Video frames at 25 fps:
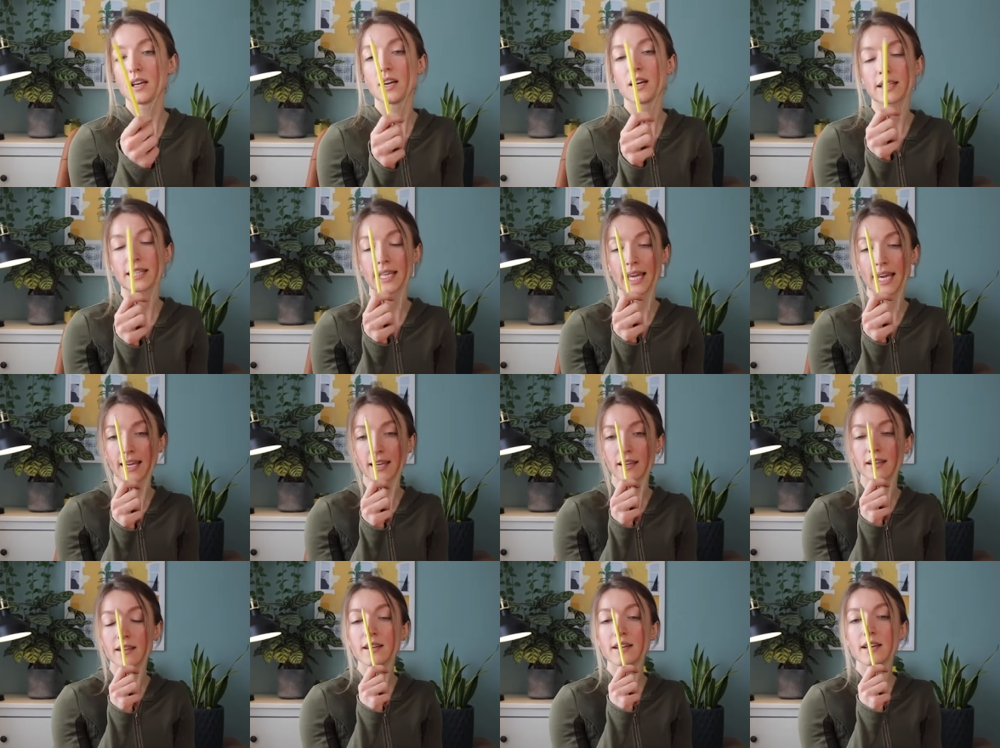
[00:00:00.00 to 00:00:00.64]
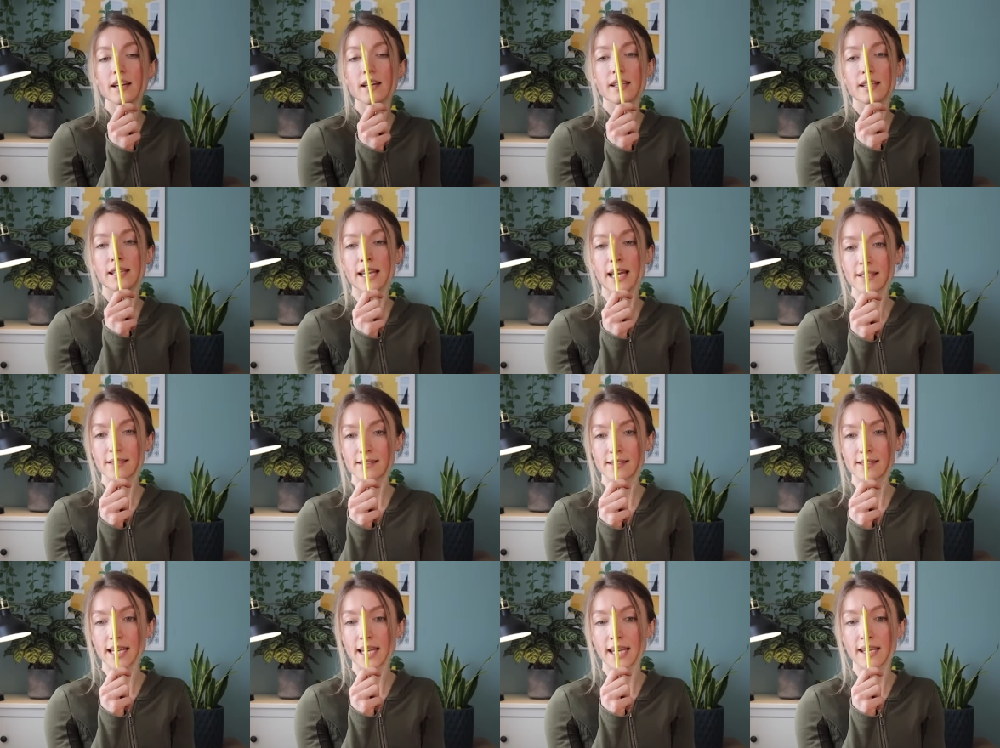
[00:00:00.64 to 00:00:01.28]
Okay,
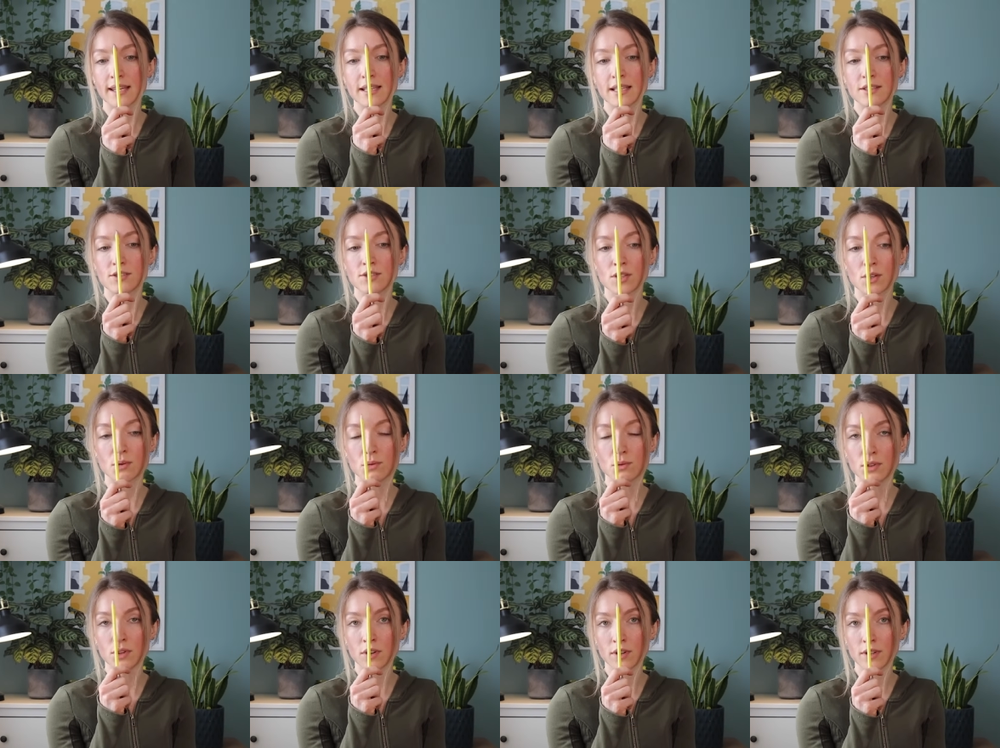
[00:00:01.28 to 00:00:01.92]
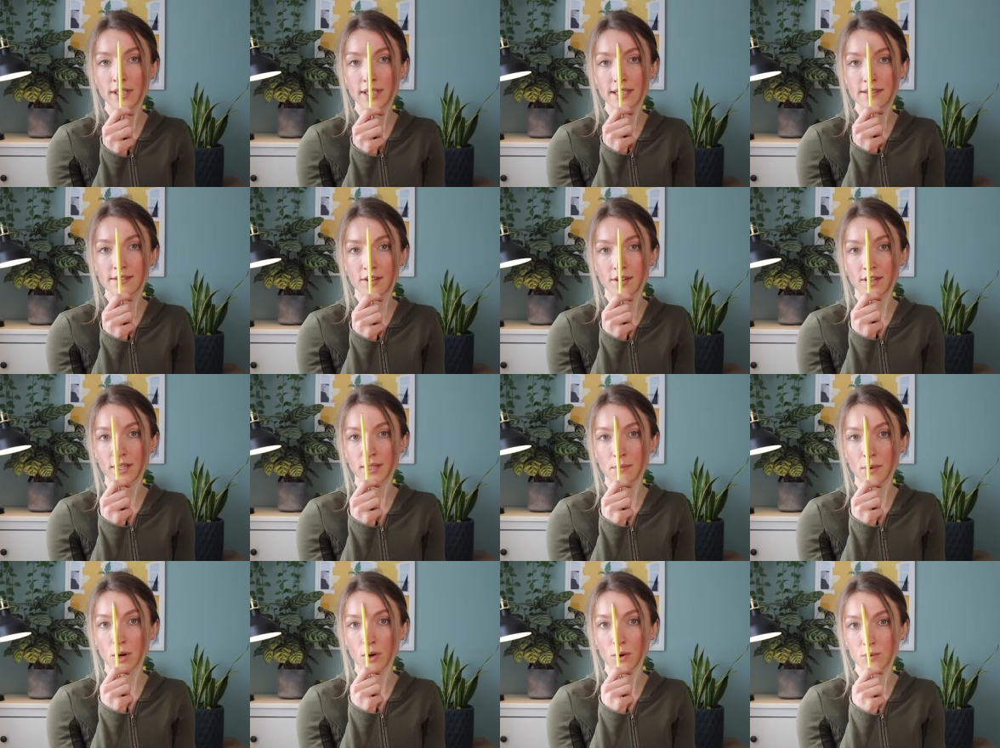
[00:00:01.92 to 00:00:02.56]
let's say that so long as
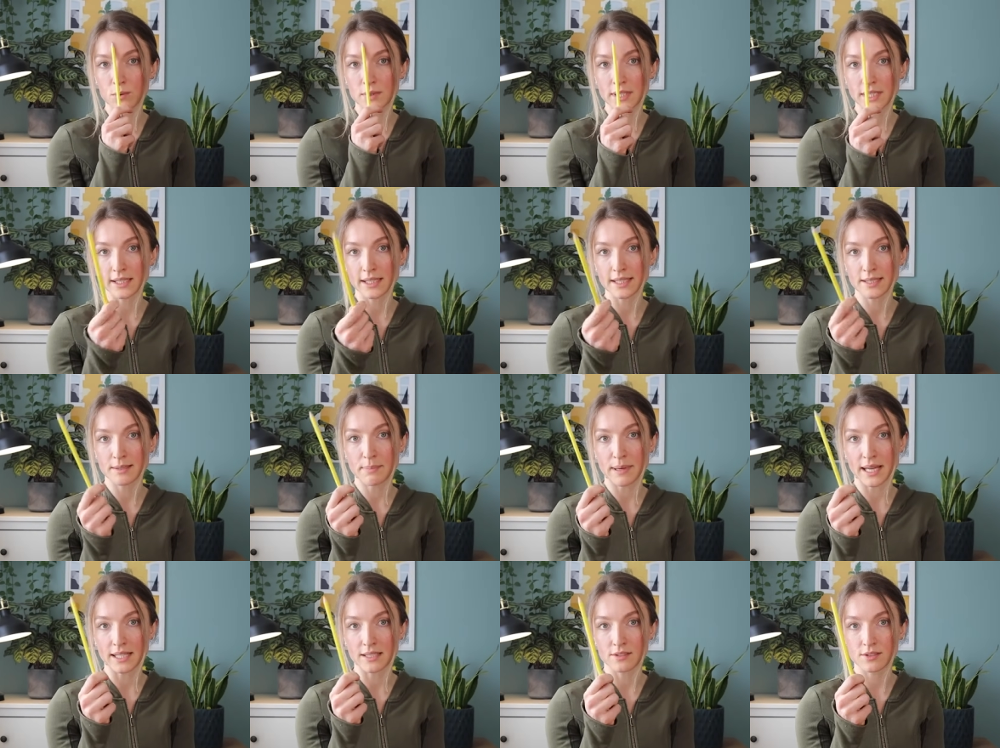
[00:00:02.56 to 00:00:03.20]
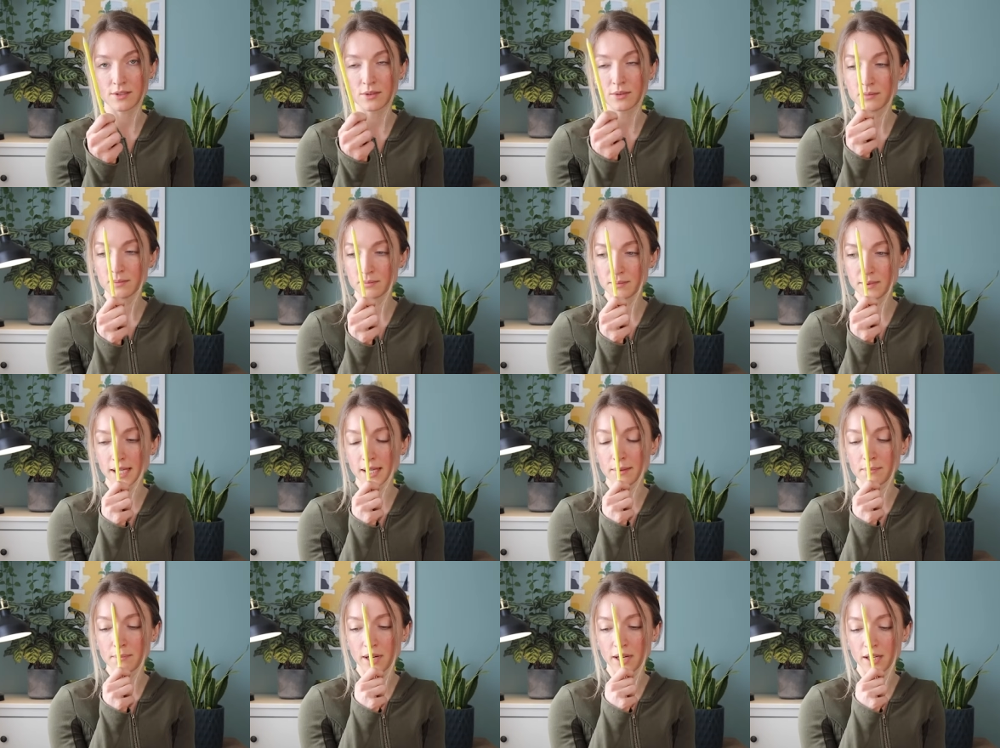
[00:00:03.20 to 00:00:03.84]
I'm holding this pencil
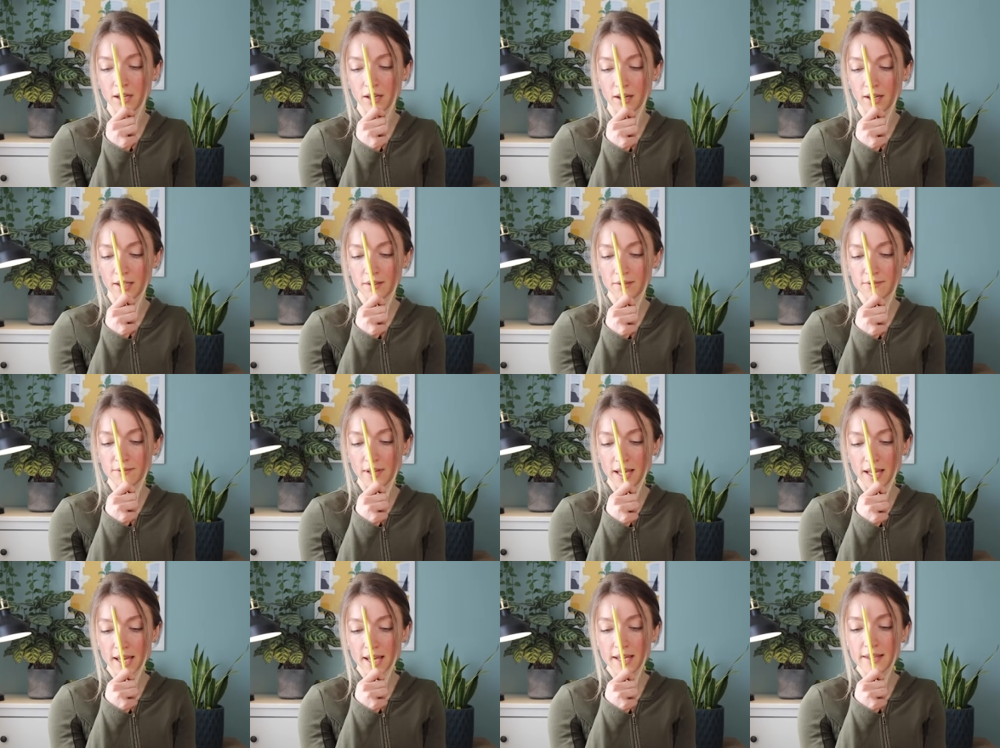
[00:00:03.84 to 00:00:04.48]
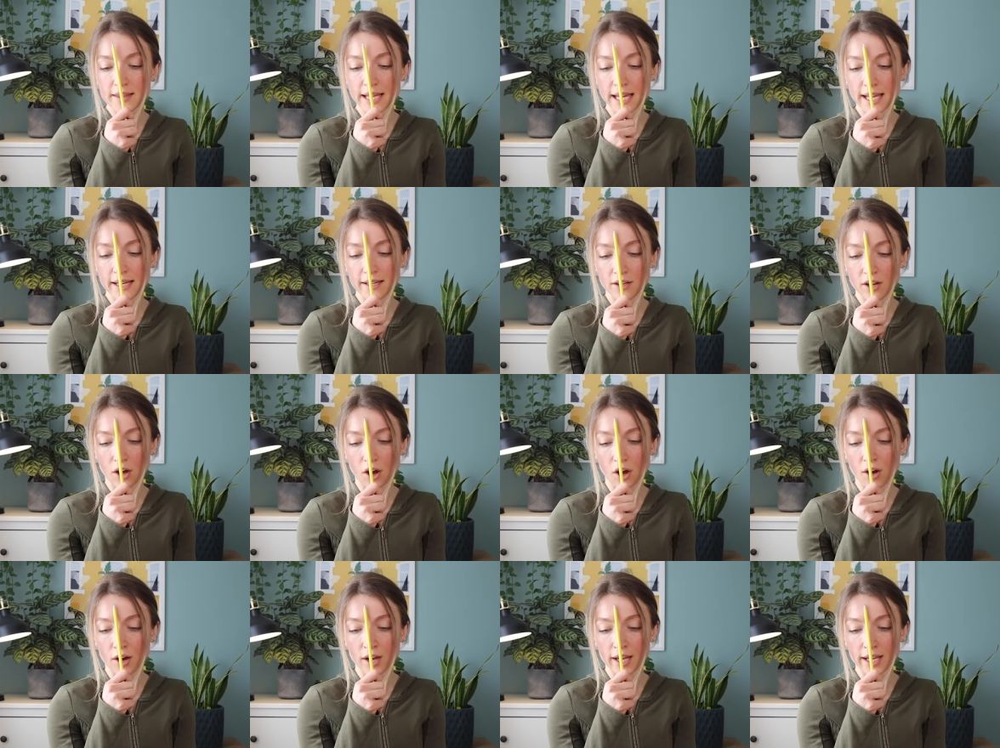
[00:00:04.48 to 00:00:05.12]
in my life, then
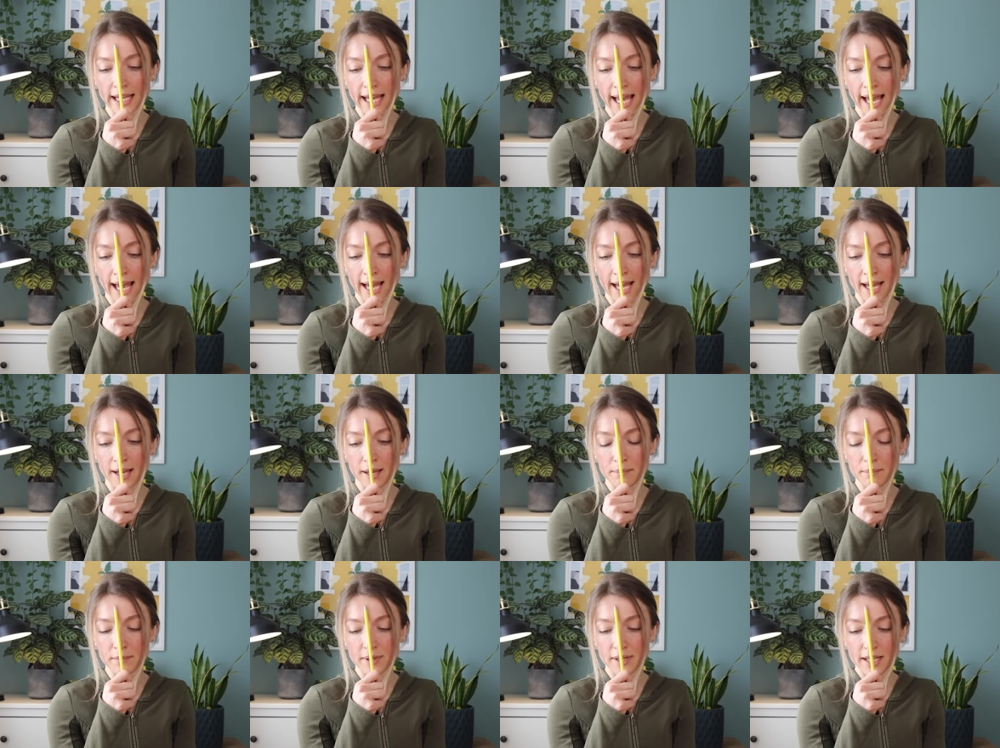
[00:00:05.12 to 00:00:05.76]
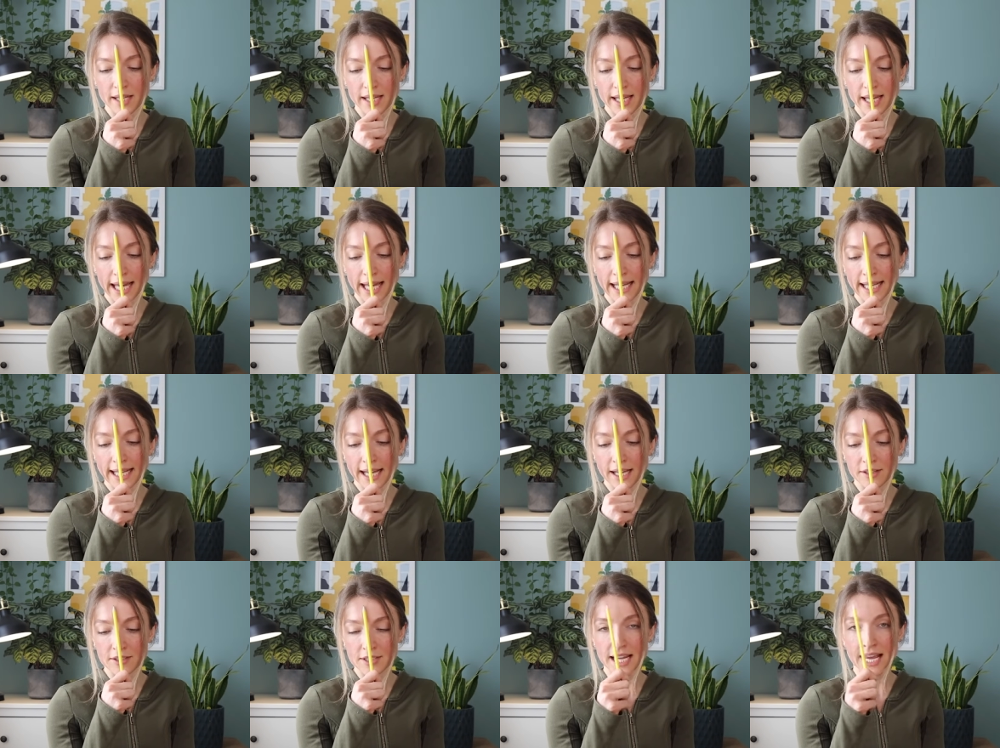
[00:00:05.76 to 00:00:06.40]
I am
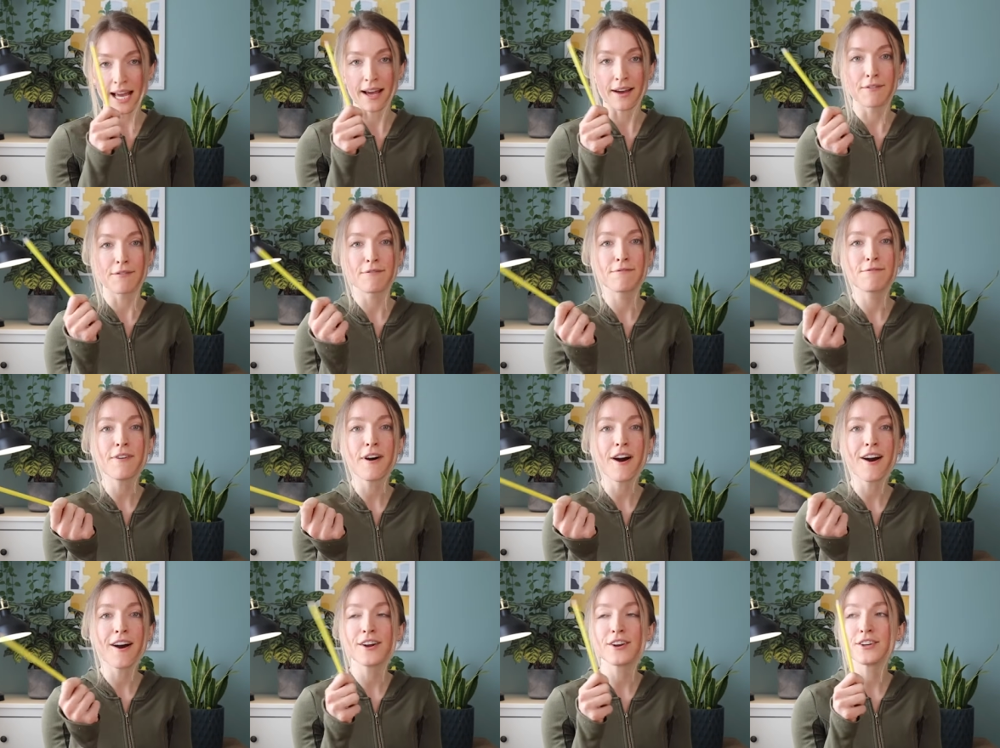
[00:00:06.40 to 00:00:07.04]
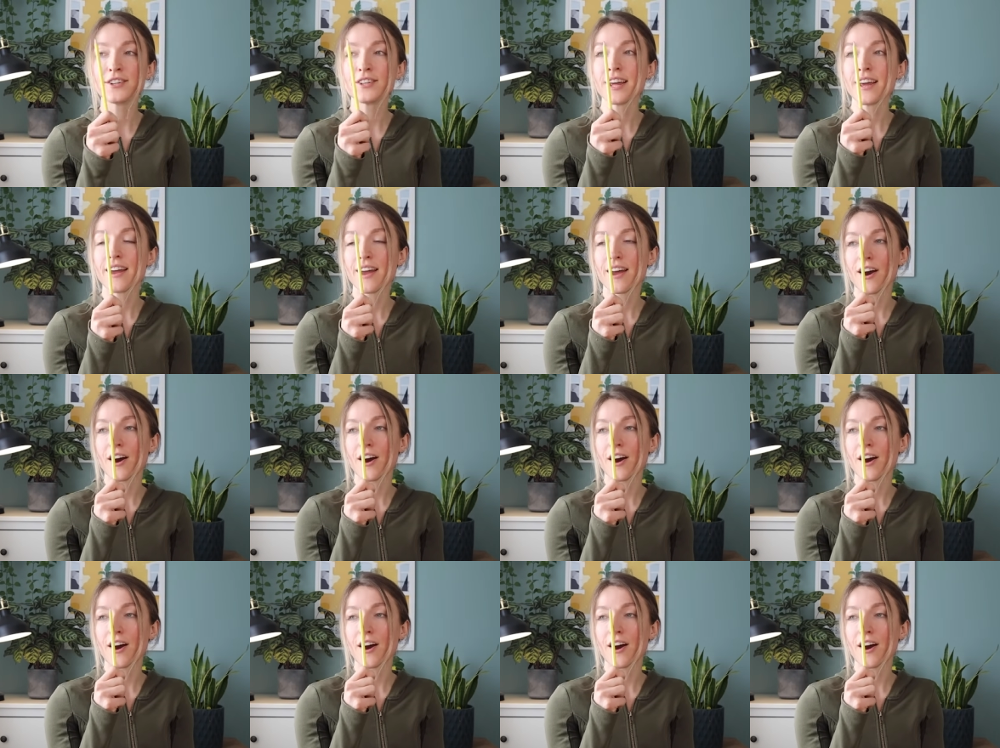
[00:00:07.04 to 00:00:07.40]
allowed to have fun.